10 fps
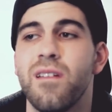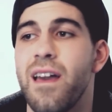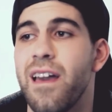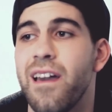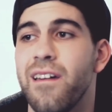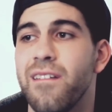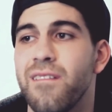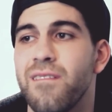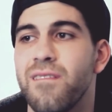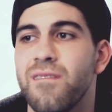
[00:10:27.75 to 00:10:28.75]

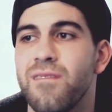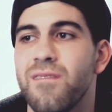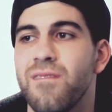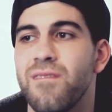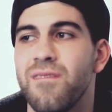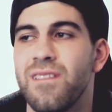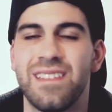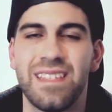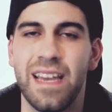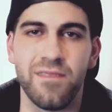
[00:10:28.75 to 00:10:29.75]
and
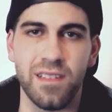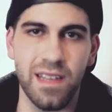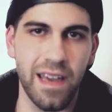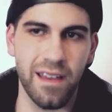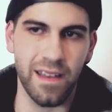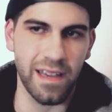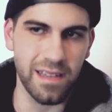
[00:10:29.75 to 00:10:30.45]
it's safe to say like